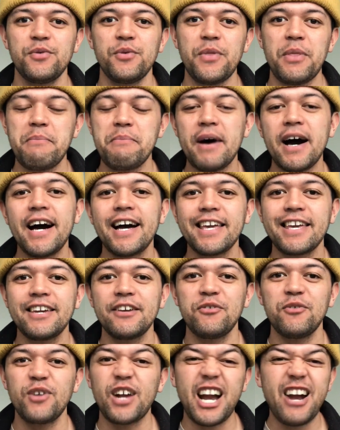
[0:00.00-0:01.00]
or the
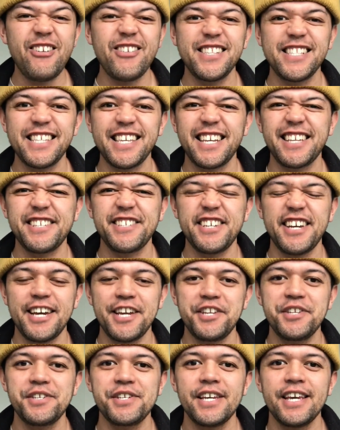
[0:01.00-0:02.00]
market or currency
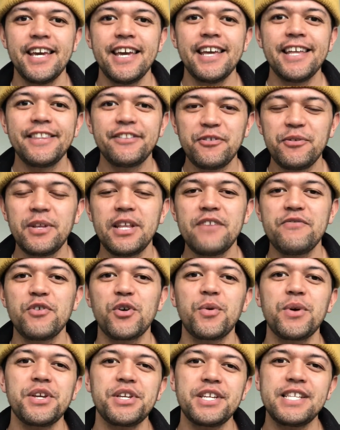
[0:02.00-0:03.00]
exchange, do leave your
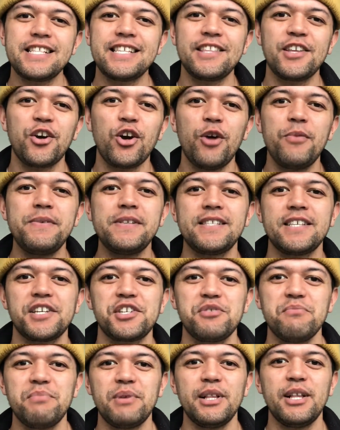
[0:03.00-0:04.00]
questions in the comment
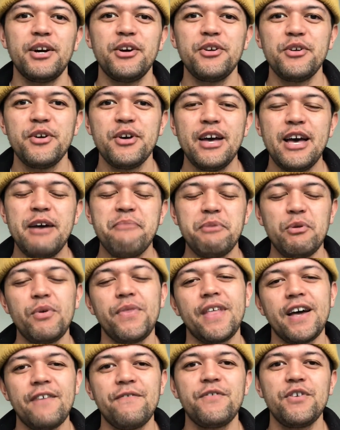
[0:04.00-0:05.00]
section below. But
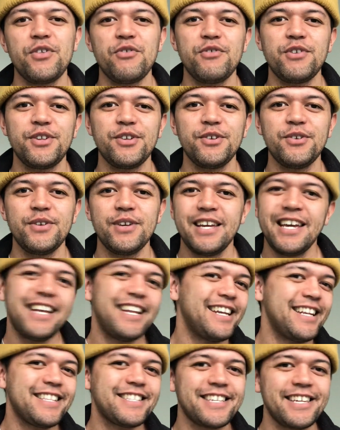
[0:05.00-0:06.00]
without further ado,
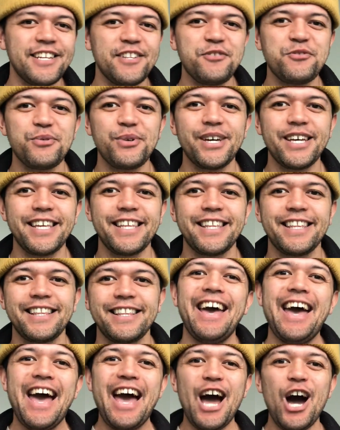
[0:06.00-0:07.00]
let's get into it.
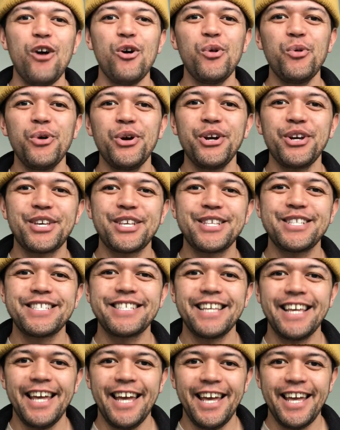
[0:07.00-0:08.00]
How it
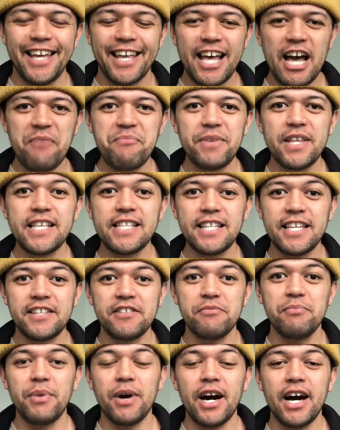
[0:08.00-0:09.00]
works. Companies need
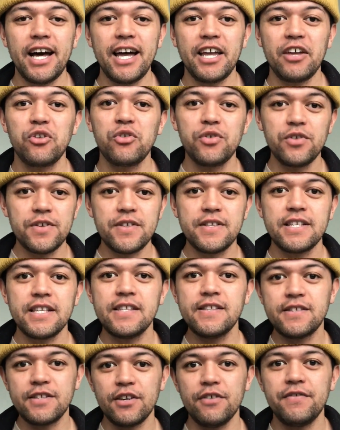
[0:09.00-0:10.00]
to buy goods
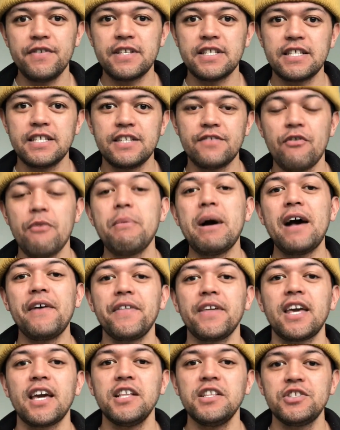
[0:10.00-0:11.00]
and services from
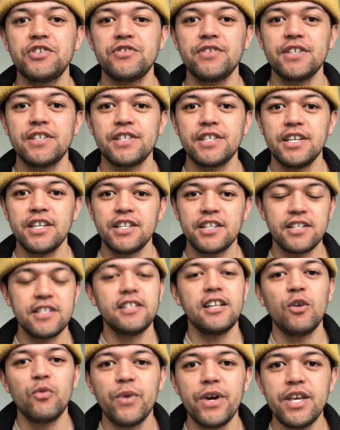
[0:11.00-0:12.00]
other countries, just
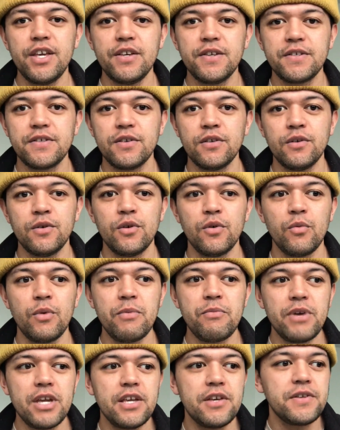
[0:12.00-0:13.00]
like we used to
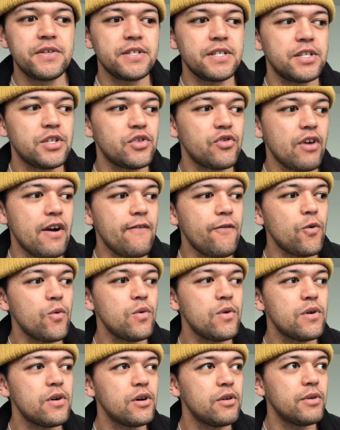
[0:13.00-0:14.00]
when we used to
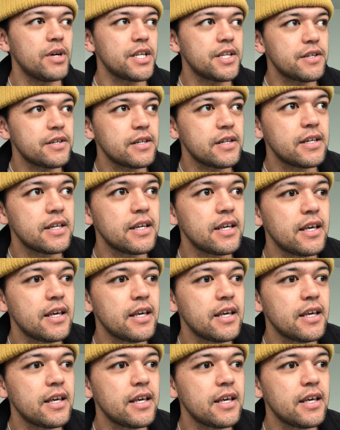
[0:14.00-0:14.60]
travel, which